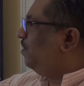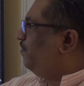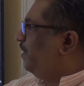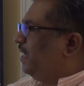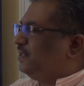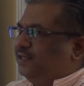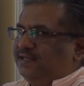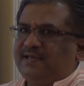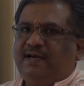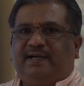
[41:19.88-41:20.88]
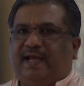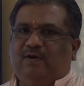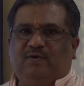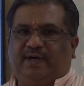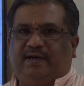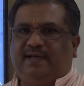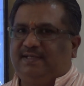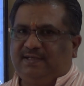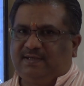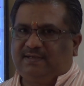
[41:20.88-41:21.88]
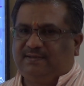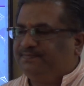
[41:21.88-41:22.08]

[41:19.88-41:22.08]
of an acid is diluted, isn't it?